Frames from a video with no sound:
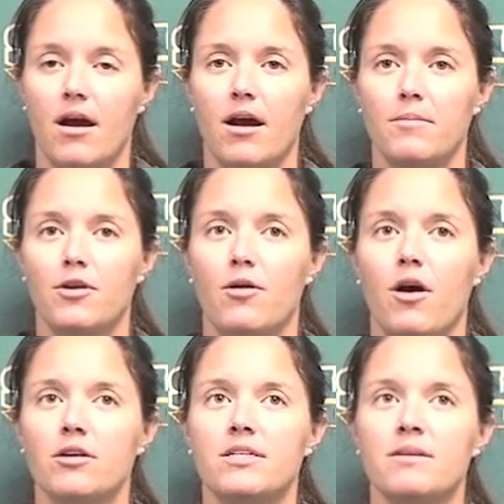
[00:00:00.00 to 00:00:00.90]
Um, you know,
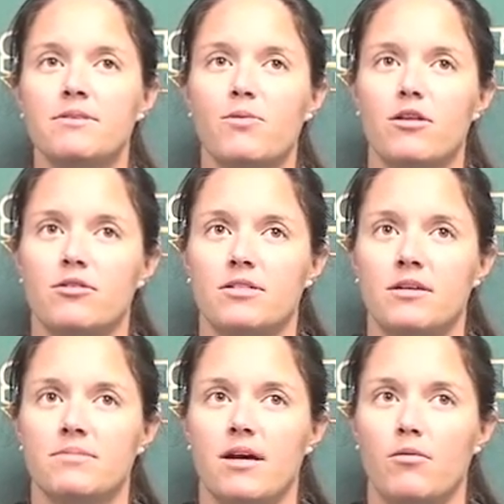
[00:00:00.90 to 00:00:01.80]
our team is one of those
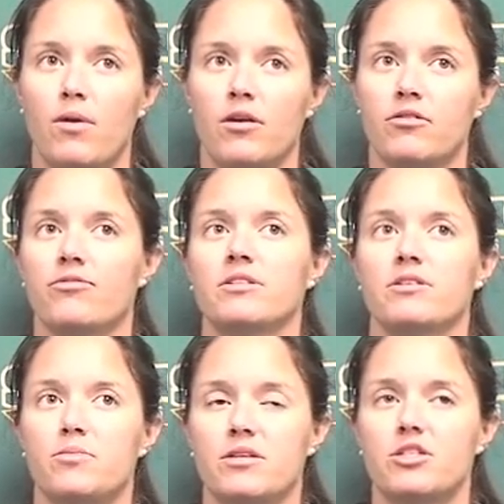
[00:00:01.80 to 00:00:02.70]
teams that, when
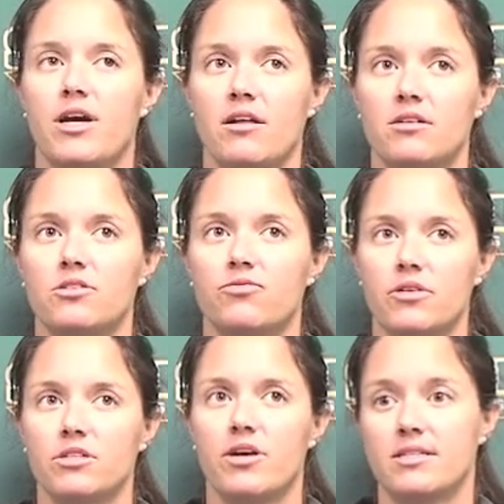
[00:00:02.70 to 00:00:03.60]
confronted with a challenge,
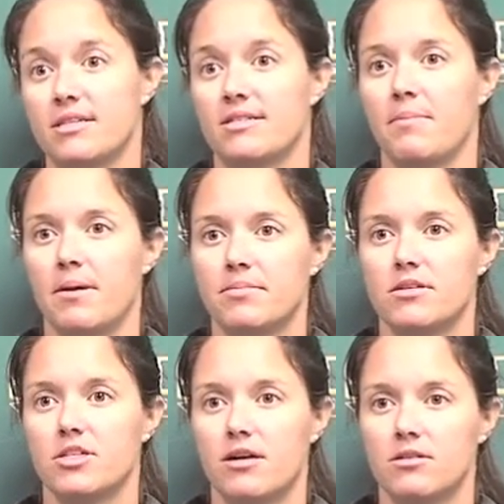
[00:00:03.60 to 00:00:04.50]
really tries to step up to
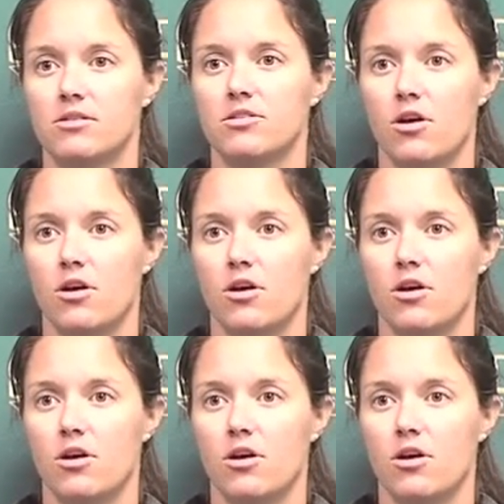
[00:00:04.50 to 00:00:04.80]
the challenge.